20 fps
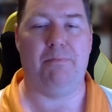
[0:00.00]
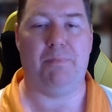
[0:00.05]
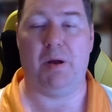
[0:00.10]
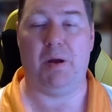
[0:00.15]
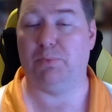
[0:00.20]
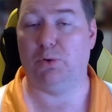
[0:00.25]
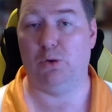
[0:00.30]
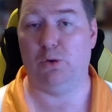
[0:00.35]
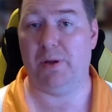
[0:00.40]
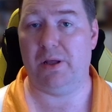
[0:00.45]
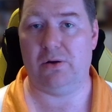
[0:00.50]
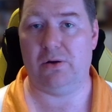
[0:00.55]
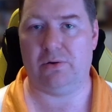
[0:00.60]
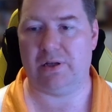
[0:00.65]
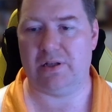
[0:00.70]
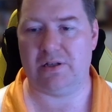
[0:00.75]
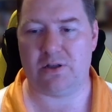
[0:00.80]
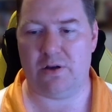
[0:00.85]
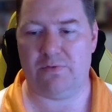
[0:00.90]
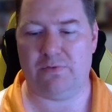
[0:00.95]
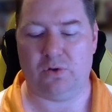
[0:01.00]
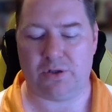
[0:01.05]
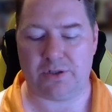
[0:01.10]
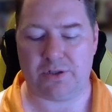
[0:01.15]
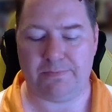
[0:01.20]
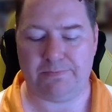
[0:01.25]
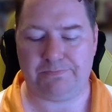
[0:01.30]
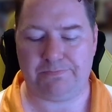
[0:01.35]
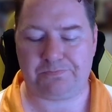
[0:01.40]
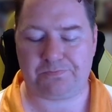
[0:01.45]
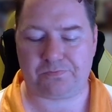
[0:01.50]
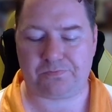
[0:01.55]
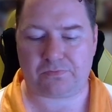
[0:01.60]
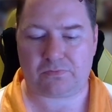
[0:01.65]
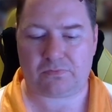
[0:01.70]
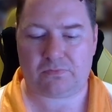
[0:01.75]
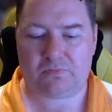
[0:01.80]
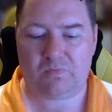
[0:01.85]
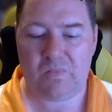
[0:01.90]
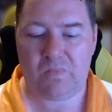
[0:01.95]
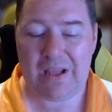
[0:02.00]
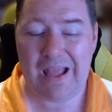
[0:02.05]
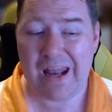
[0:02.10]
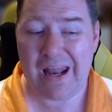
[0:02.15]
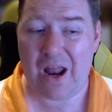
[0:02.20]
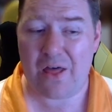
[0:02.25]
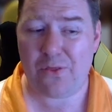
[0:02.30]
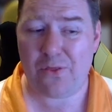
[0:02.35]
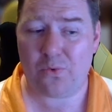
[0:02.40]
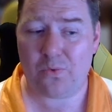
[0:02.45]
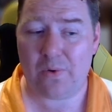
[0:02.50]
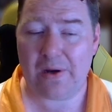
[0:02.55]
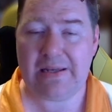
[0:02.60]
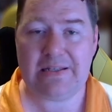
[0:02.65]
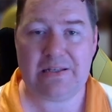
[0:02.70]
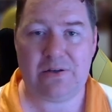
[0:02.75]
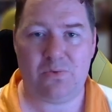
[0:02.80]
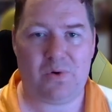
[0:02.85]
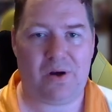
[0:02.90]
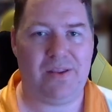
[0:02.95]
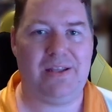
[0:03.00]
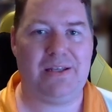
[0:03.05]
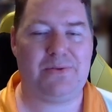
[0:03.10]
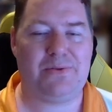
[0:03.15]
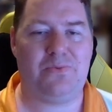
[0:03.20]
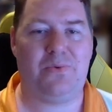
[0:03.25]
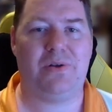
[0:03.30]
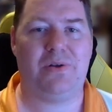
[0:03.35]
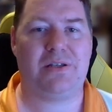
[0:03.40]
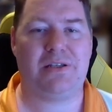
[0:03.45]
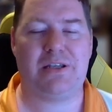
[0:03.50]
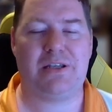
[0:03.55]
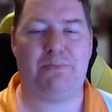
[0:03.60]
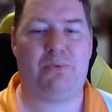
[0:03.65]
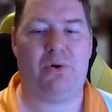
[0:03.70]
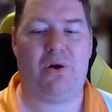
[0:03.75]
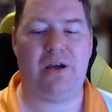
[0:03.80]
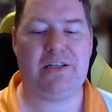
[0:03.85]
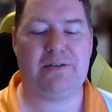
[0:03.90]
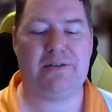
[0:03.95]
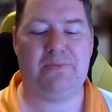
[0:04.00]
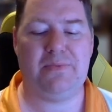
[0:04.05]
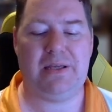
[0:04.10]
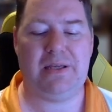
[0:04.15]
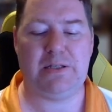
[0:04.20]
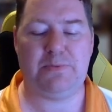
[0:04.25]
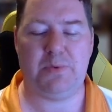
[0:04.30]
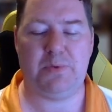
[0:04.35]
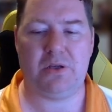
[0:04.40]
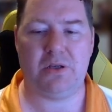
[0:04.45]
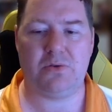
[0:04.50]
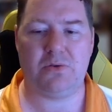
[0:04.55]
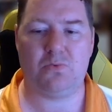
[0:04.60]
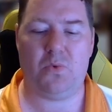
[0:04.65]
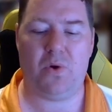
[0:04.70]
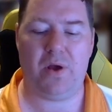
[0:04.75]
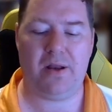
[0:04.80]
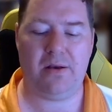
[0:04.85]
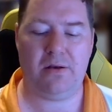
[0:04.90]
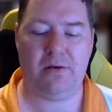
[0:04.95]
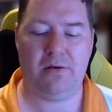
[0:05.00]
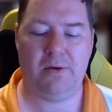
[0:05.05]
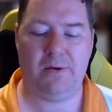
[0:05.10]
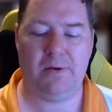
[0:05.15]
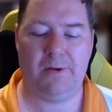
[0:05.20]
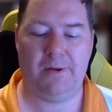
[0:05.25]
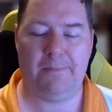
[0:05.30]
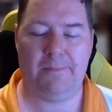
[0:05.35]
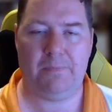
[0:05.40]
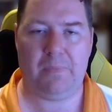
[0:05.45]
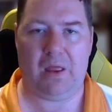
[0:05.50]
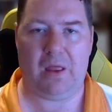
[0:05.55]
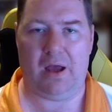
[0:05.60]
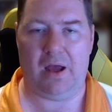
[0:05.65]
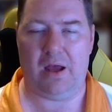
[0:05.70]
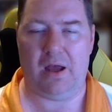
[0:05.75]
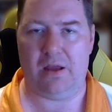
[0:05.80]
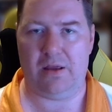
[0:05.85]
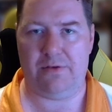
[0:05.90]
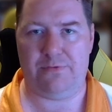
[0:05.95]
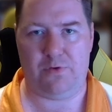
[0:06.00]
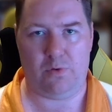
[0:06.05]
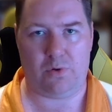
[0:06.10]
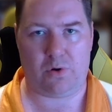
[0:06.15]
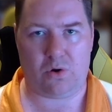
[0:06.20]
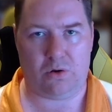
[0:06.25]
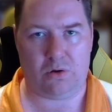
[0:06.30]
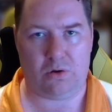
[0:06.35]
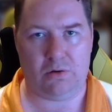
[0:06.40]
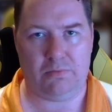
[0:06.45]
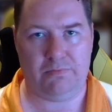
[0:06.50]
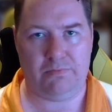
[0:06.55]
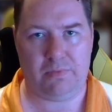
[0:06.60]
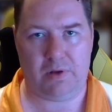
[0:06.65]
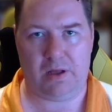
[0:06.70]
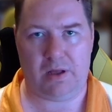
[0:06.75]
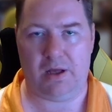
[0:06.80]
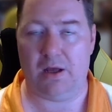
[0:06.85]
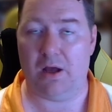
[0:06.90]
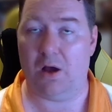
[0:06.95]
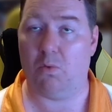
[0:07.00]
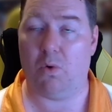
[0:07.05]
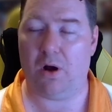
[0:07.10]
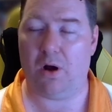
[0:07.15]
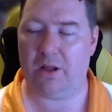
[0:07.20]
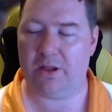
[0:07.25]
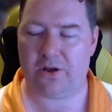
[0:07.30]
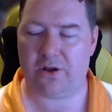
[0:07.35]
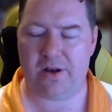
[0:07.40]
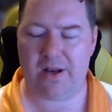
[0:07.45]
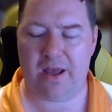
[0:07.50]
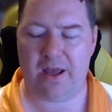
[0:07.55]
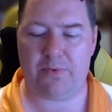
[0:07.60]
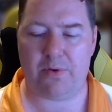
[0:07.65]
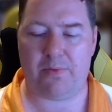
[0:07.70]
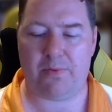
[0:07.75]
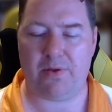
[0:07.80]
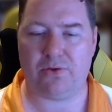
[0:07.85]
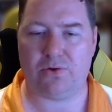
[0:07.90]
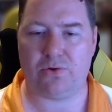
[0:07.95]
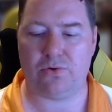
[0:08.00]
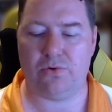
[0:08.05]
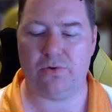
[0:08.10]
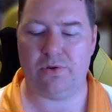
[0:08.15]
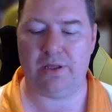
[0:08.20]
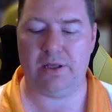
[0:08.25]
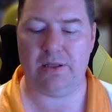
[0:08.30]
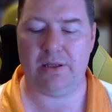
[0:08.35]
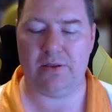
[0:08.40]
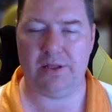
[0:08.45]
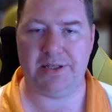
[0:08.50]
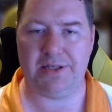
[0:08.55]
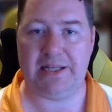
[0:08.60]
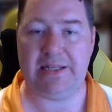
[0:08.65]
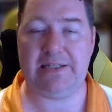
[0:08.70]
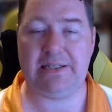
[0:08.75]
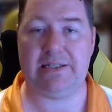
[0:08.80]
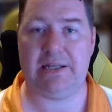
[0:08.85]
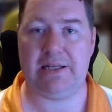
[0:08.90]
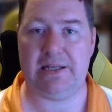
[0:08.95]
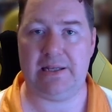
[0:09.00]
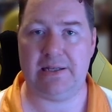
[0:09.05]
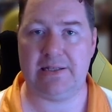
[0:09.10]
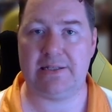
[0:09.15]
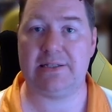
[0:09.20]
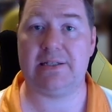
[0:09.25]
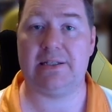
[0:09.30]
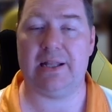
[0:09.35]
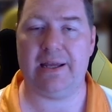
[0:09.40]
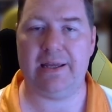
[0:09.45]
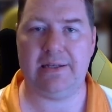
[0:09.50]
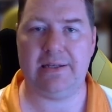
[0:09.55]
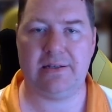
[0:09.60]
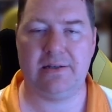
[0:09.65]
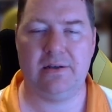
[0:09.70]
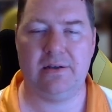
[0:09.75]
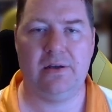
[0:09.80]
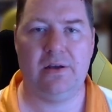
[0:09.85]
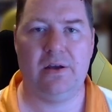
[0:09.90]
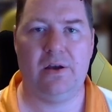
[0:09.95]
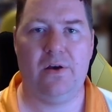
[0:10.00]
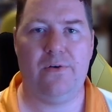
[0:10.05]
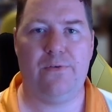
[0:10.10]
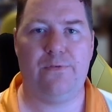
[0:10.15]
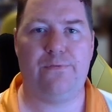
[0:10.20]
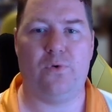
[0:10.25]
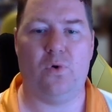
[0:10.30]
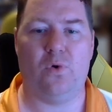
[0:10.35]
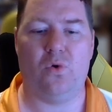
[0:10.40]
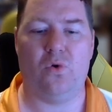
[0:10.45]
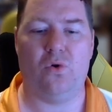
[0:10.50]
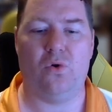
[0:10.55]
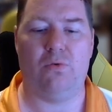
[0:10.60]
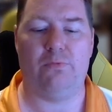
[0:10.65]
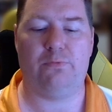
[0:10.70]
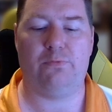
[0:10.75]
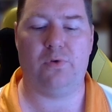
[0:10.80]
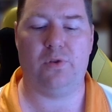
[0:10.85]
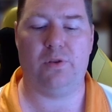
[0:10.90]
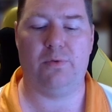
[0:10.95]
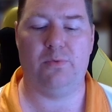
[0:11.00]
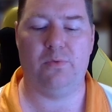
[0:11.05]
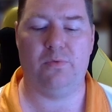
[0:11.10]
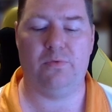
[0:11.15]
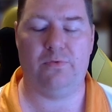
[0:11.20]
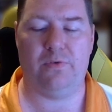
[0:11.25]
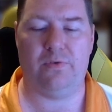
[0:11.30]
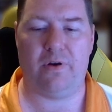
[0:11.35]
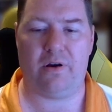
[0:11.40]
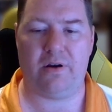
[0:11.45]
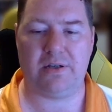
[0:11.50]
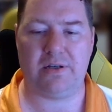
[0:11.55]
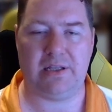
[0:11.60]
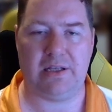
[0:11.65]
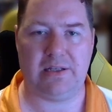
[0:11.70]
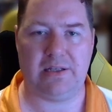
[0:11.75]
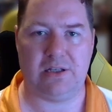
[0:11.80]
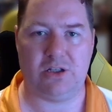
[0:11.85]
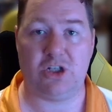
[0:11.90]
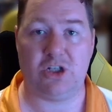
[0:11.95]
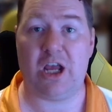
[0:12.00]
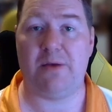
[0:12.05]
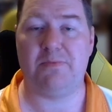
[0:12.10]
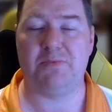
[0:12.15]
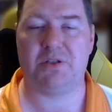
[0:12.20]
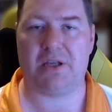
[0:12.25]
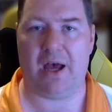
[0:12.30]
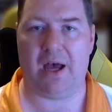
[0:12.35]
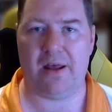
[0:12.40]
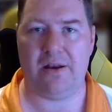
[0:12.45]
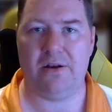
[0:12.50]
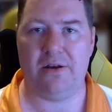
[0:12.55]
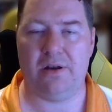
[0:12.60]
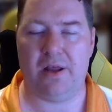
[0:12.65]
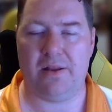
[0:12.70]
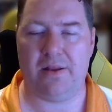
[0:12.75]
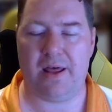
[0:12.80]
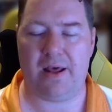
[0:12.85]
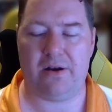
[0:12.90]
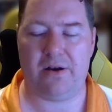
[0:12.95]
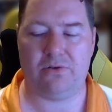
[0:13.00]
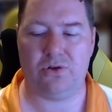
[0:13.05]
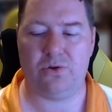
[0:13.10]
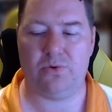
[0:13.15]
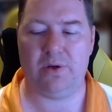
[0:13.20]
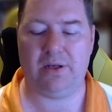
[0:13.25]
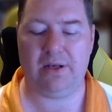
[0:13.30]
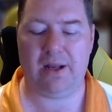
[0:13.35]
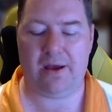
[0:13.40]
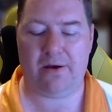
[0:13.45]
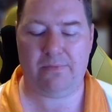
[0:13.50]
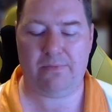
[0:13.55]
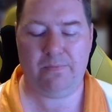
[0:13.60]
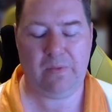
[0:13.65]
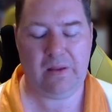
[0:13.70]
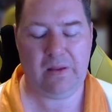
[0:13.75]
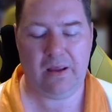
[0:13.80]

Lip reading: But Blue Beetle gets overlooked. Another reason why this one surprised me is because when, if you recall, a while ago now, we went through the DC slate for the various things that James Gunn and that are doing now.